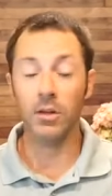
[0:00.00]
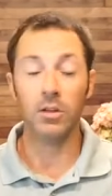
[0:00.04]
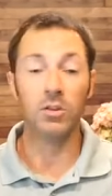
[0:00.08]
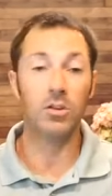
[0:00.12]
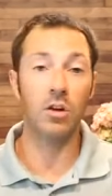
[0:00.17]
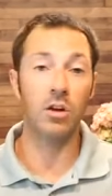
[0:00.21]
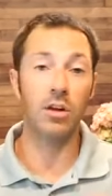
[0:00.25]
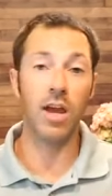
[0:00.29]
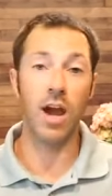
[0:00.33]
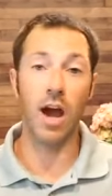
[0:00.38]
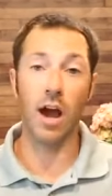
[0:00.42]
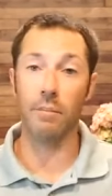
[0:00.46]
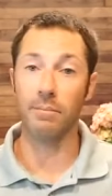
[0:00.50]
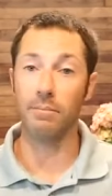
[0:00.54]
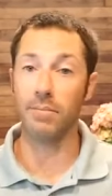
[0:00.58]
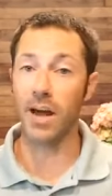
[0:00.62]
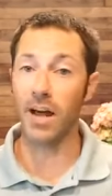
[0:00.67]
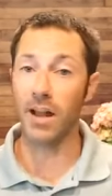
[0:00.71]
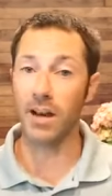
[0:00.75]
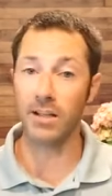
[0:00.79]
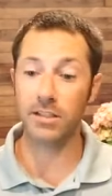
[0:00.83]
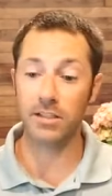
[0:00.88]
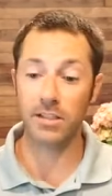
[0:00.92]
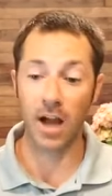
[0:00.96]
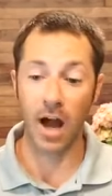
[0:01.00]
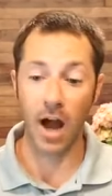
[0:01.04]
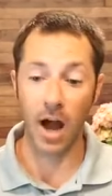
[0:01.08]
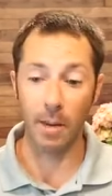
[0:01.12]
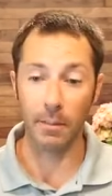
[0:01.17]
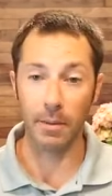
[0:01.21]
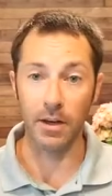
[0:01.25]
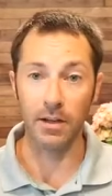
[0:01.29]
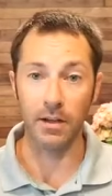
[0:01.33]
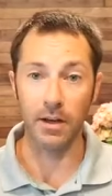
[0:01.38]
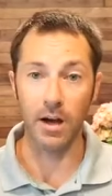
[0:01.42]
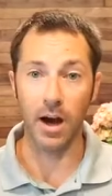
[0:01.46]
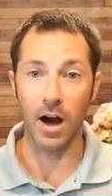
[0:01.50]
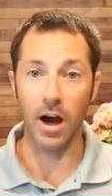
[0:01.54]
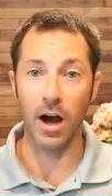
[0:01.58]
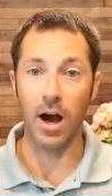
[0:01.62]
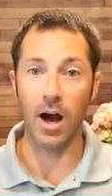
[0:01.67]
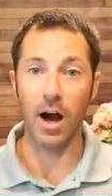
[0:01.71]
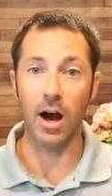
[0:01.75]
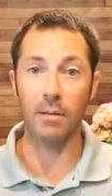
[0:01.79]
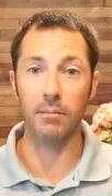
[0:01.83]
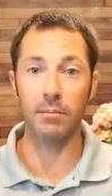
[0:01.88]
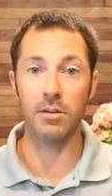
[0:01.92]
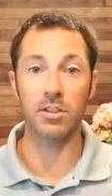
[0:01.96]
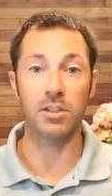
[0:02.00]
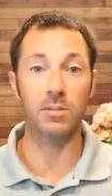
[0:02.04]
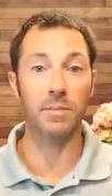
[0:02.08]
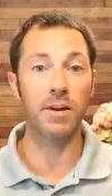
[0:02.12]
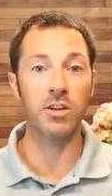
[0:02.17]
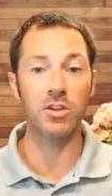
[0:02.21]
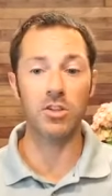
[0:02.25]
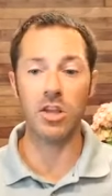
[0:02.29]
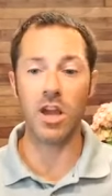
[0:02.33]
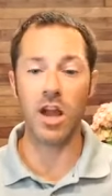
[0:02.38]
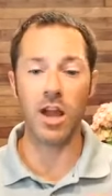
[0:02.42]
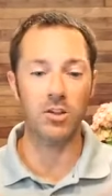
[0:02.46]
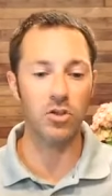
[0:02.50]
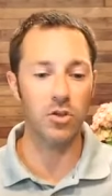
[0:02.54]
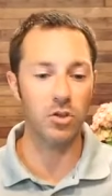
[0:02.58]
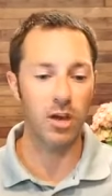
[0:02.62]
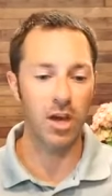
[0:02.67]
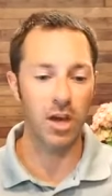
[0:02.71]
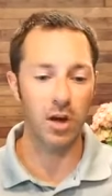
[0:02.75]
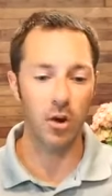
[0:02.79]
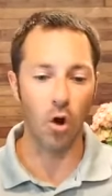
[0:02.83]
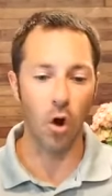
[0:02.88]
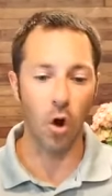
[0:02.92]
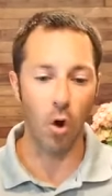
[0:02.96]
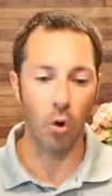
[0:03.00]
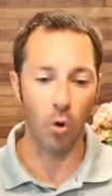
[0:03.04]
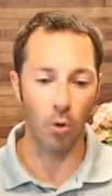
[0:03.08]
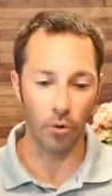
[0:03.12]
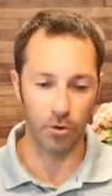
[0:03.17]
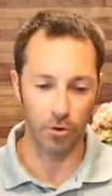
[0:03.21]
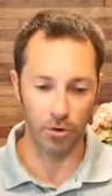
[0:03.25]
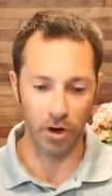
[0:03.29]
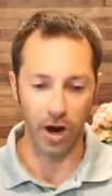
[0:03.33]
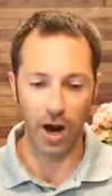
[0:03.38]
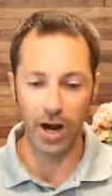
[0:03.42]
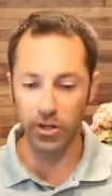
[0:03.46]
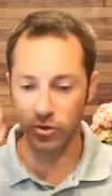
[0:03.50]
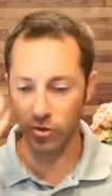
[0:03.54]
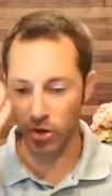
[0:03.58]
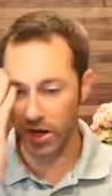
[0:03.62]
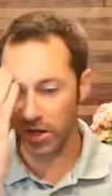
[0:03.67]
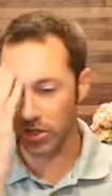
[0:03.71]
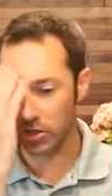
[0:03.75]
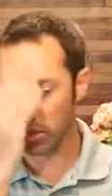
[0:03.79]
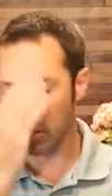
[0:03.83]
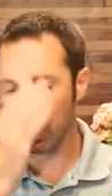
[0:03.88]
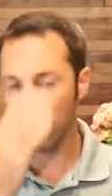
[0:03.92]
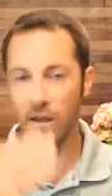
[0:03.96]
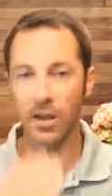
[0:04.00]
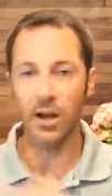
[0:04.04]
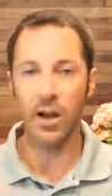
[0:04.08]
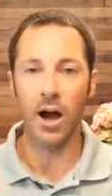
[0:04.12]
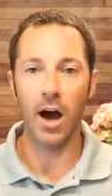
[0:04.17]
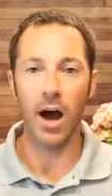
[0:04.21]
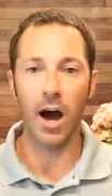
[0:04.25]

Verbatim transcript: So yeah, that is common, um, especially as you get an older hydrangea.